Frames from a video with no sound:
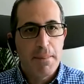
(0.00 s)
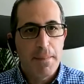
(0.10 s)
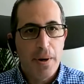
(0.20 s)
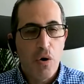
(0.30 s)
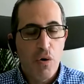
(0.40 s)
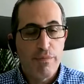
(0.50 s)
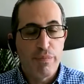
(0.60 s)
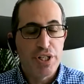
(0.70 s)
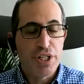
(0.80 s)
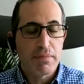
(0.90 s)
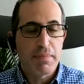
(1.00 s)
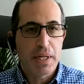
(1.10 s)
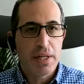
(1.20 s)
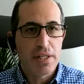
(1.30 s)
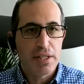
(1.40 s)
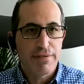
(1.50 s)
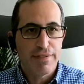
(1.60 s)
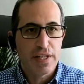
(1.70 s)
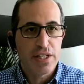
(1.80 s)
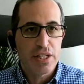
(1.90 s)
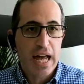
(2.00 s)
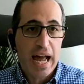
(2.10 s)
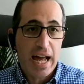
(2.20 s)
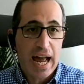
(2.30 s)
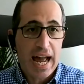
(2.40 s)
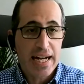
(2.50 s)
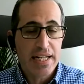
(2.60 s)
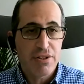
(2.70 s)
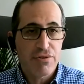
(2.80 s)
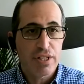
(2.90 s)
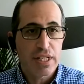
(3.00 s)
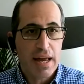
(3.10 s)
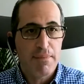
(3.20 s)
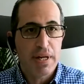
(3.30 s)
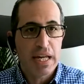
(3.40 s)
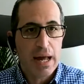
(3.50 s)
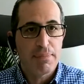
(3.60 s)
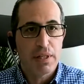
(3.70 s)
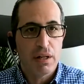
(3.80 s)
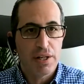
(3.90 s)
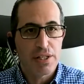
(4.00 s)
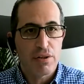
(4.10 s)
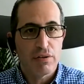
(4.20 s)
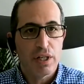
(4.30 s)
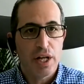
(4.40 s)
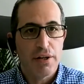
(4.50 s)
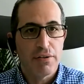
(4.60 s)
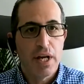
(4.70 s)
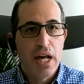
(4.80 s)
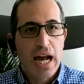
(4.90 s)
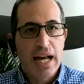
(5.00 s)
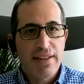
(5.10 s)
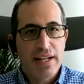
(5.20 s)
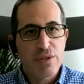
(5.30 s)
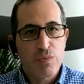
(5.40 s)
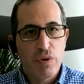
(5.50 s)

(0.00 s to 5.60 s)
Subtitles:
of bridging, because the fees and interest can be capitalized on the loan. And that's what